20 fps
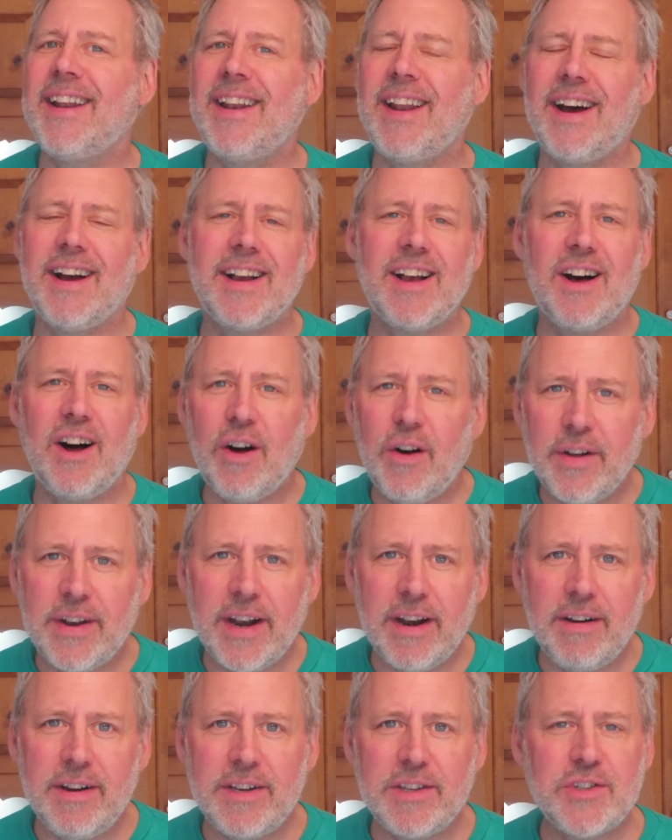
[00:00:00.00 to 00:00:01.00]
Not
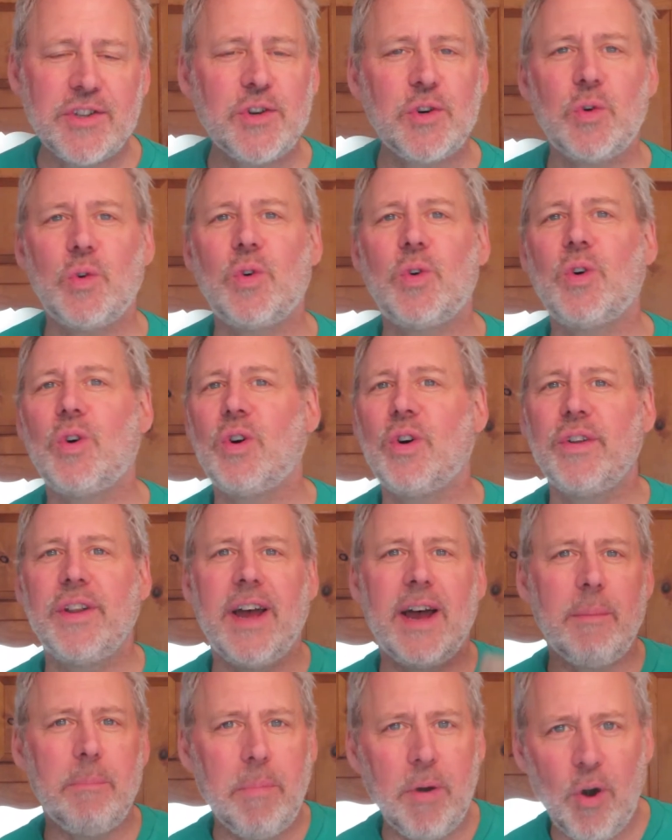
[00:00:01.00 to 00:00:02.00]
culinary school,
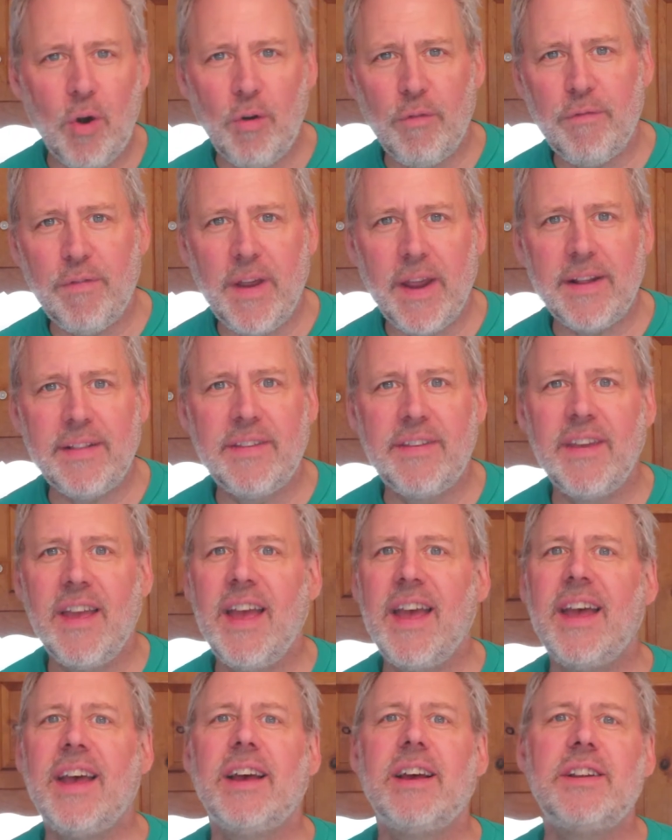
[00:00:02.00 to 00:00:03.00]
not perfect,
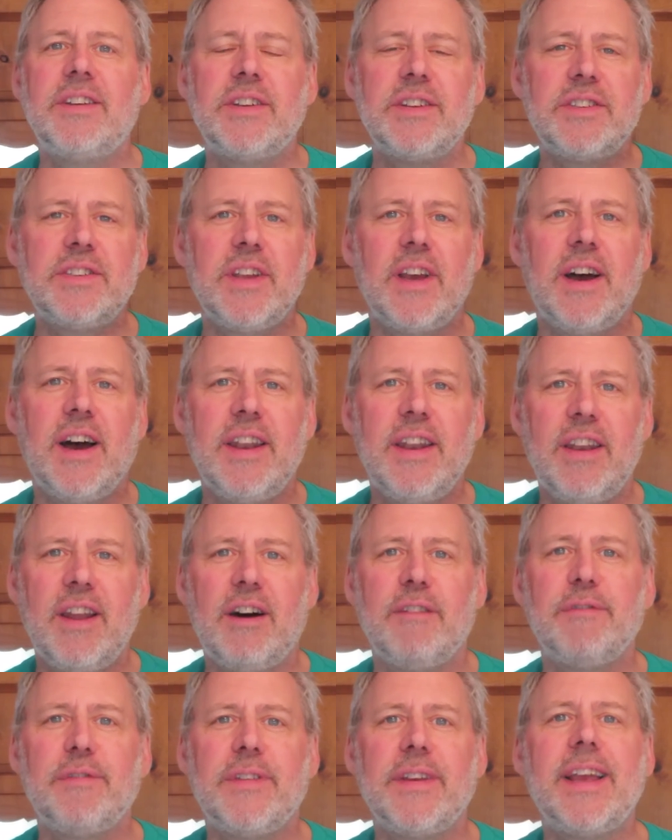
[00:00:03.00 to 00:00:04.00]
just
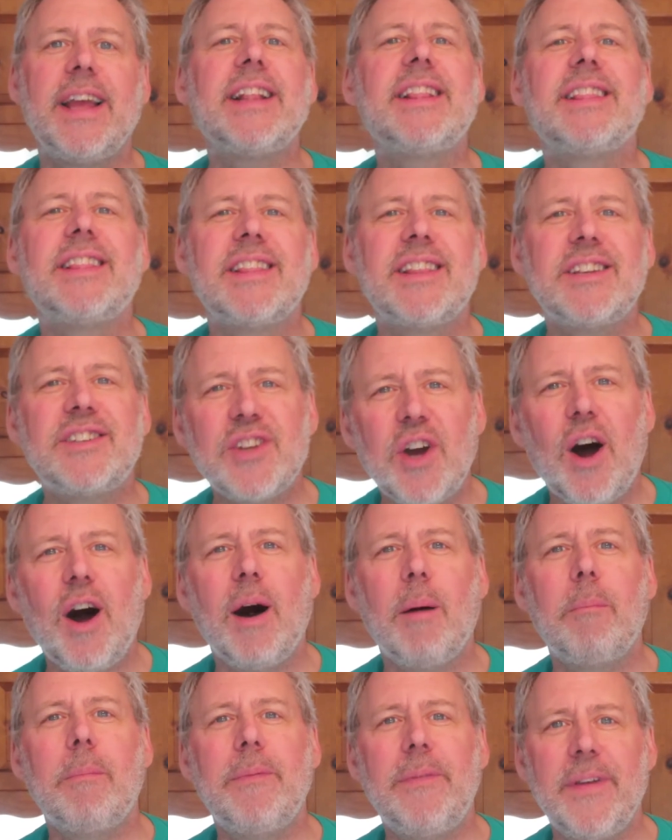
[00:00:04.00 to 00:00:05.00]
enough to get the
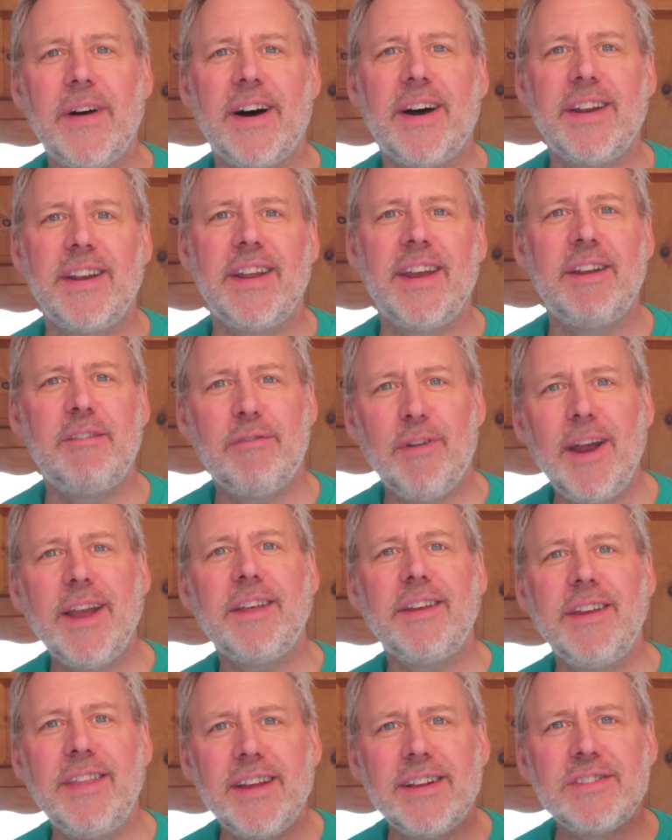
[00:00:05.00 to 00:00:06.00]
job done. And
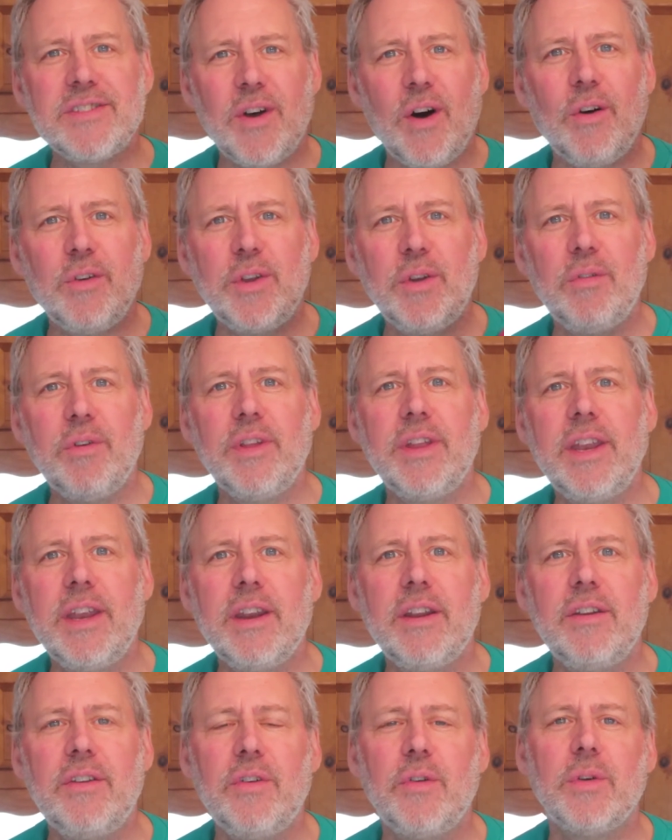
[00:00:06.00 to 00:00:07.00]
frankly, that's all you really
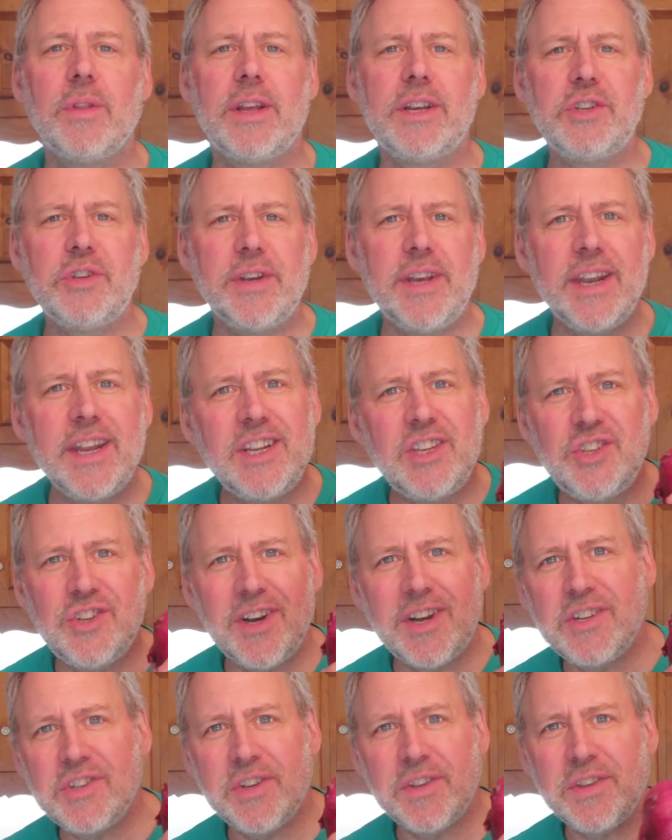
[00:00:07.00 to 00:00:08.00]
need to do, unless you're getting
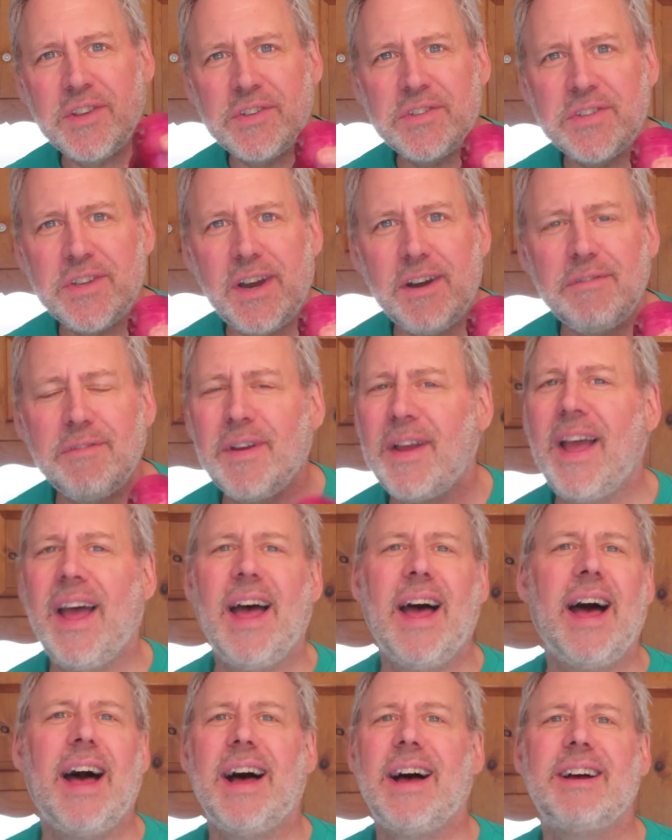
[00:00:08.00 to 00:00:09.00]
judged on this stuff.
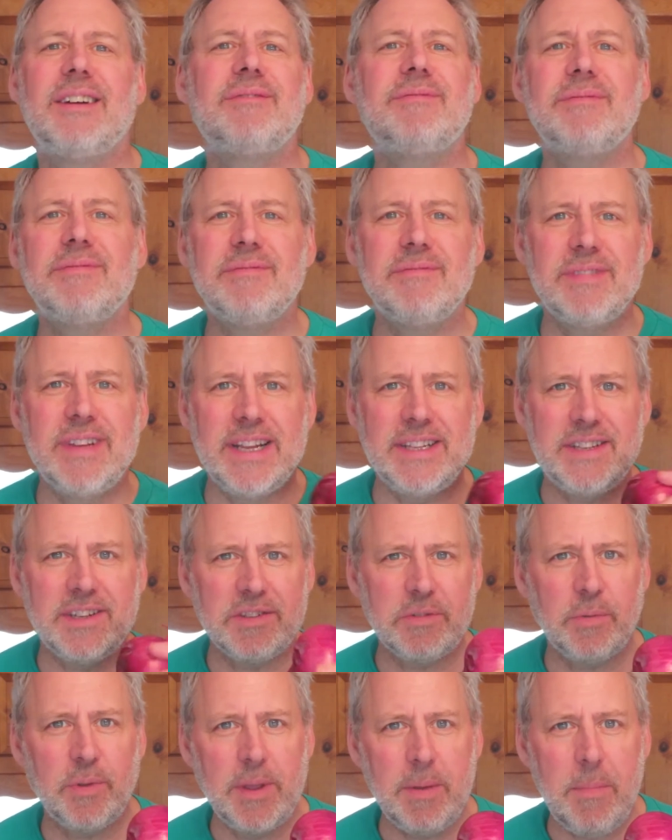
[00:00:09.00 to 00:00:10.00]
It
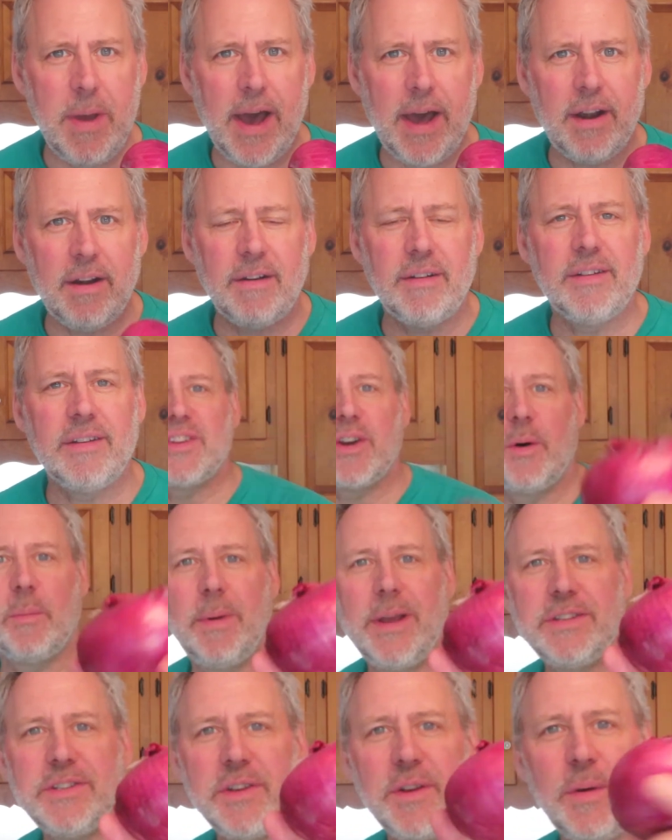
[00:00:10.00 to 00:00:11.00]
doesn't really matter. So
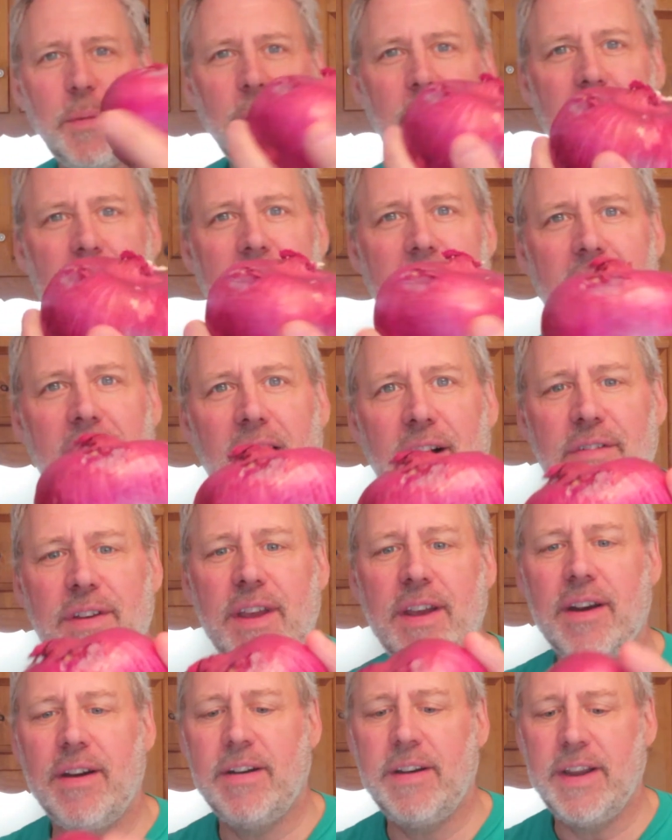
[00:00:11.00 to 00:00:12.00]
basically what I have
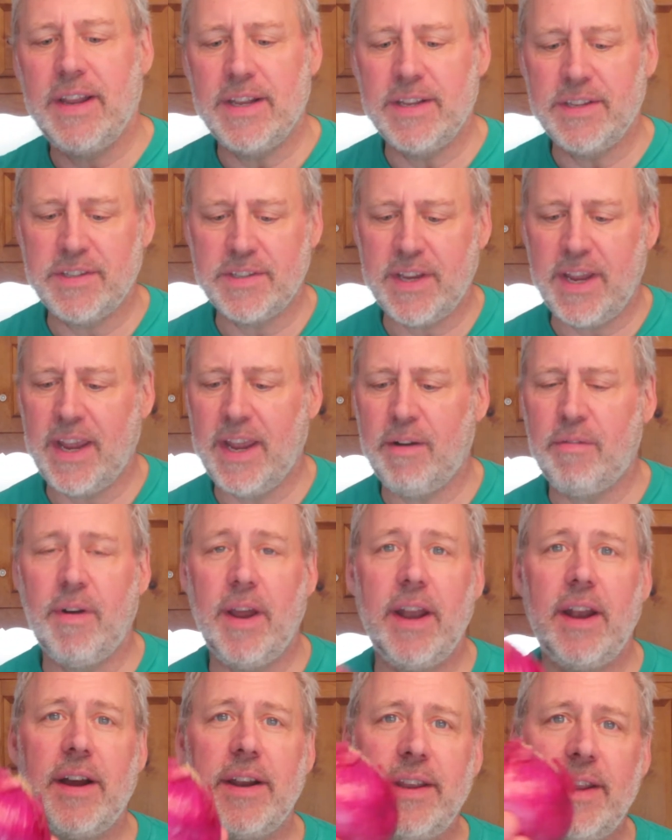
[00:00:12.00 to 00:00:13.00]
here is a
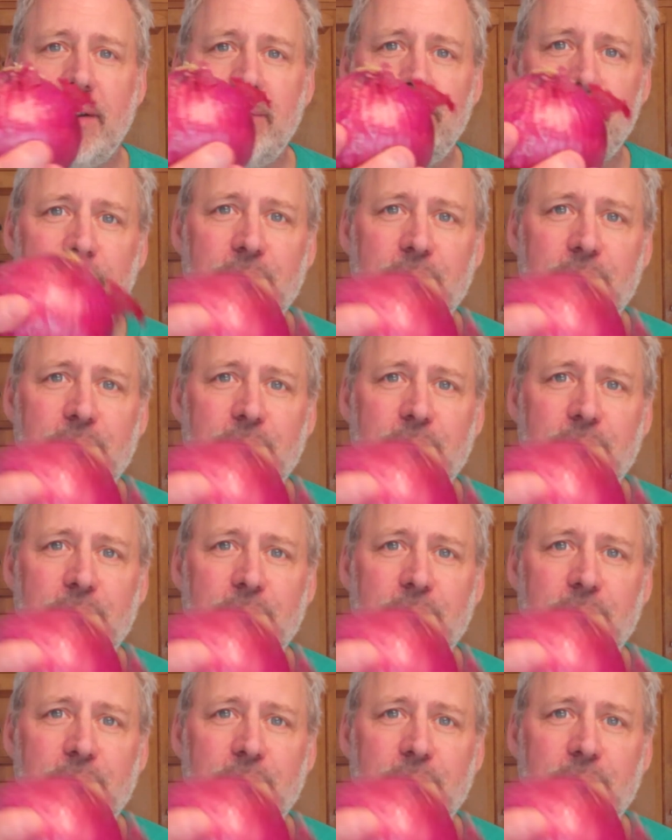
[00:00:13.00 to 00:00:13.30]
red onion.